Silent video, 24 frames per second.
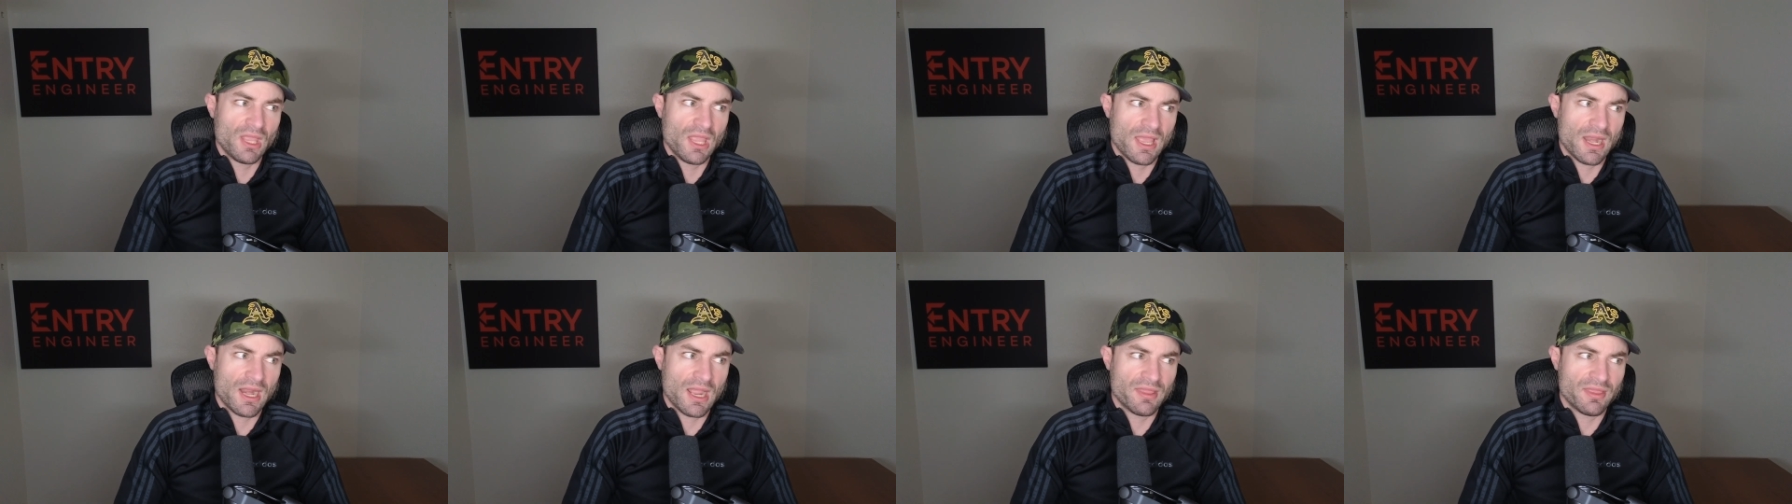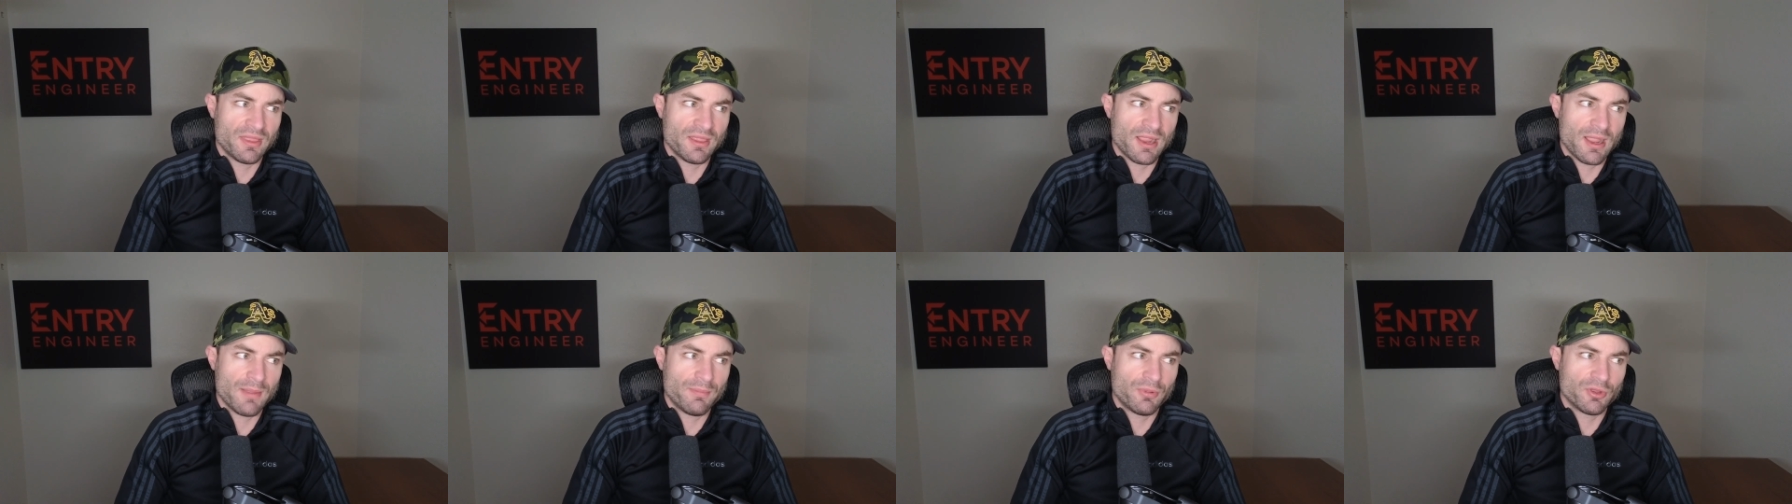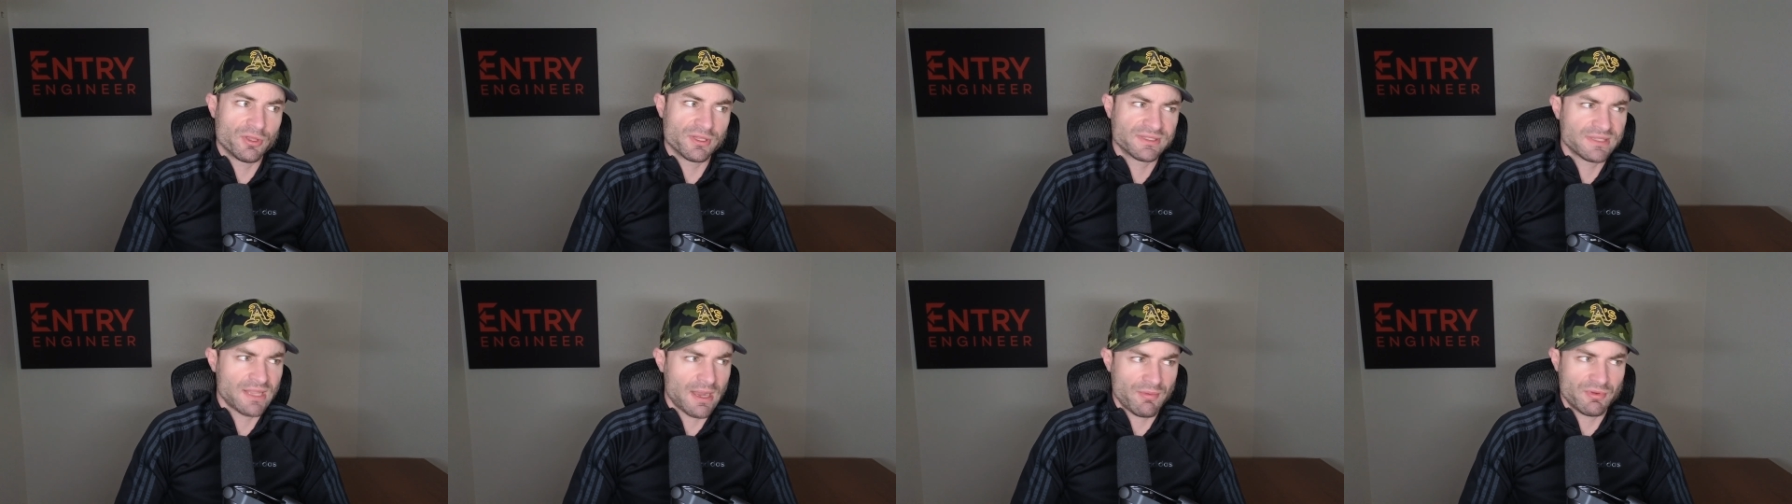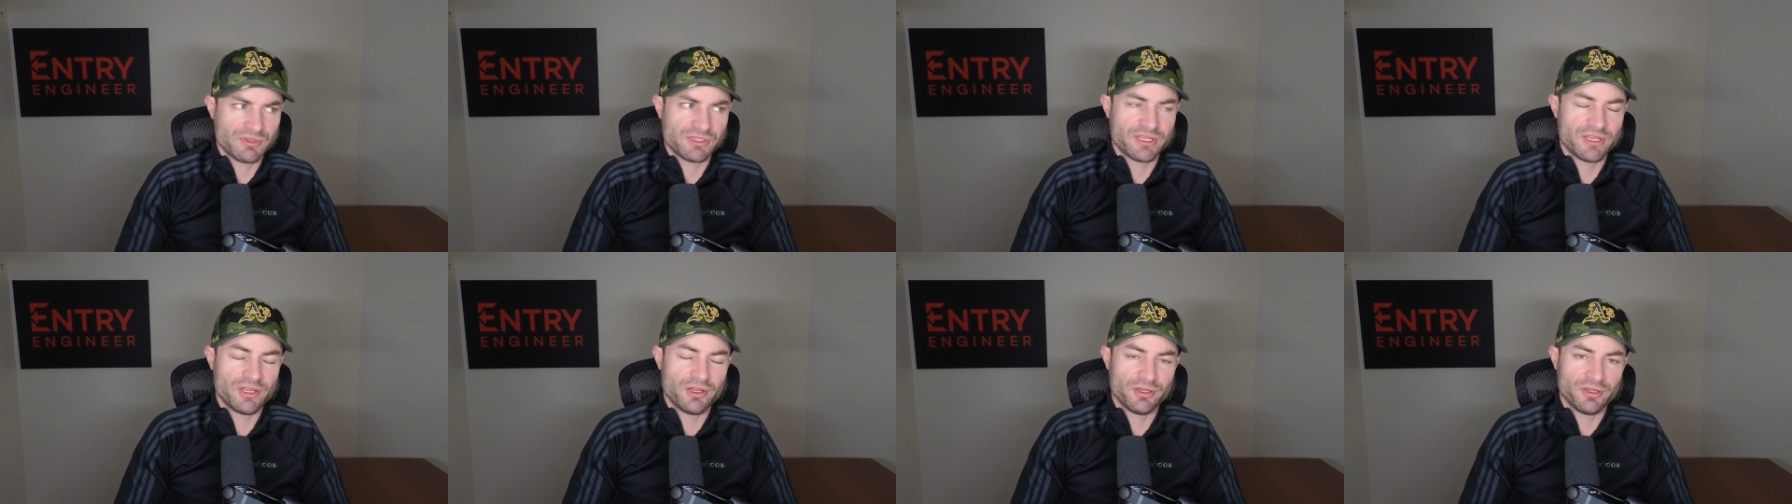And I think I put
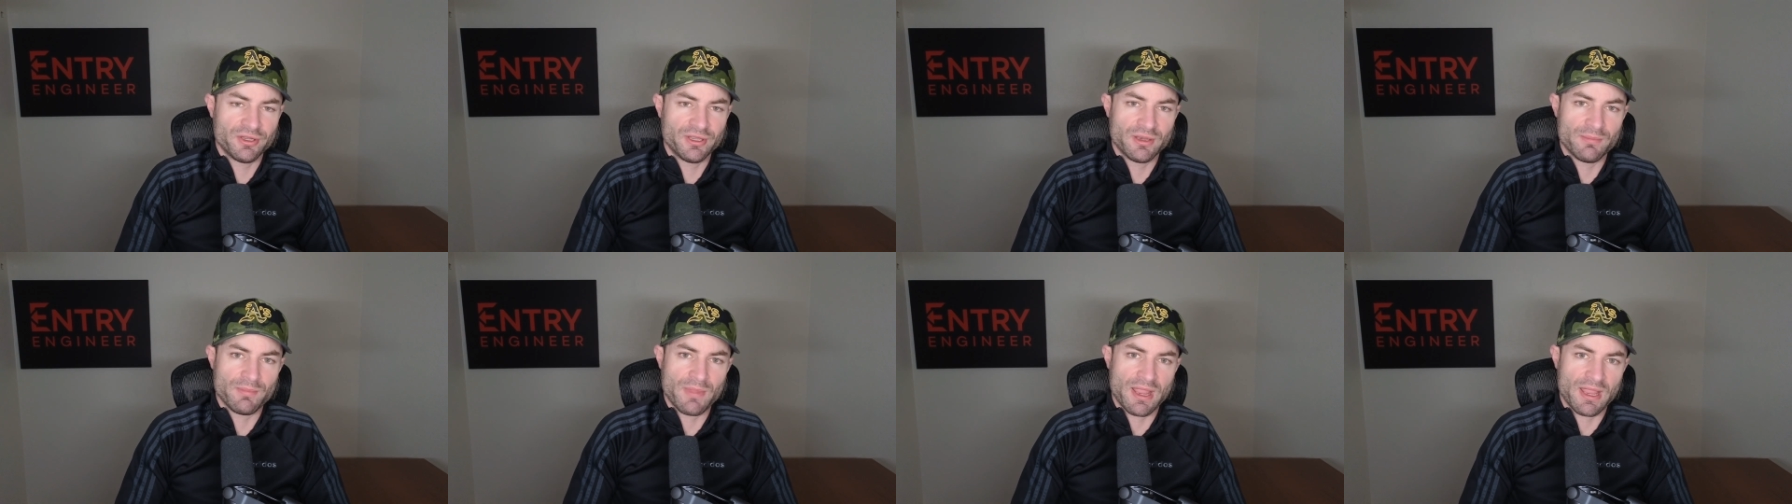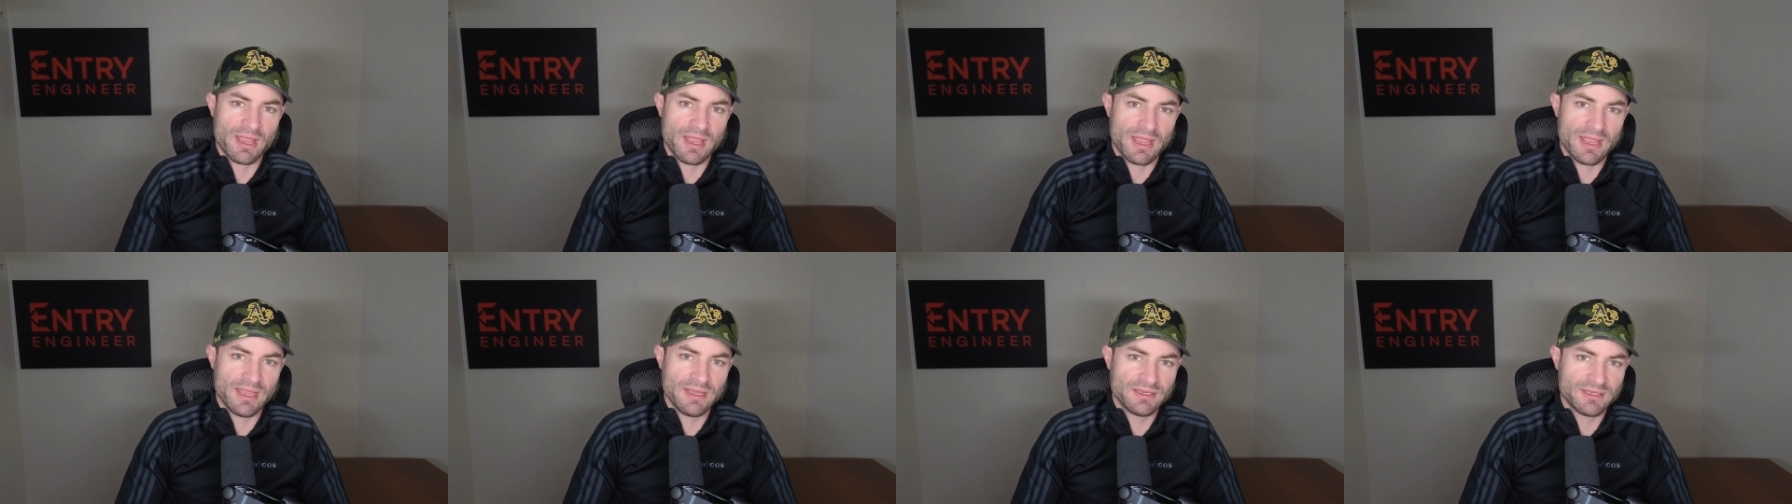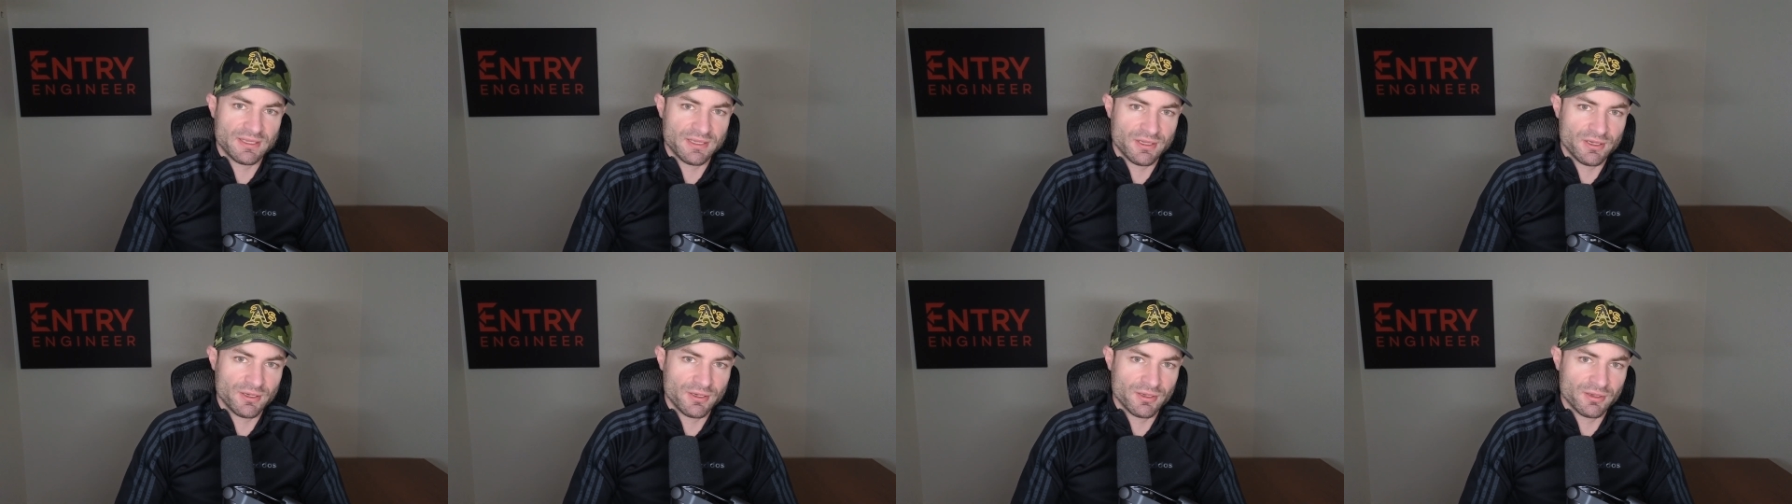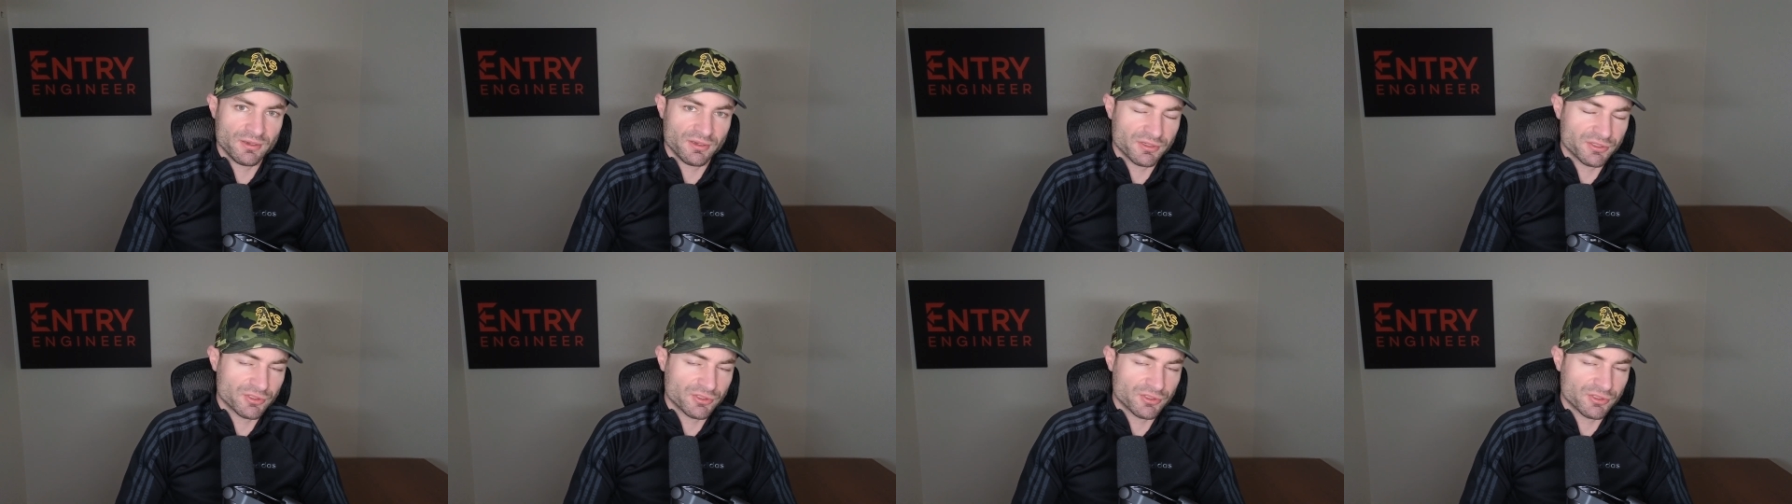cybersecurity in my A tier.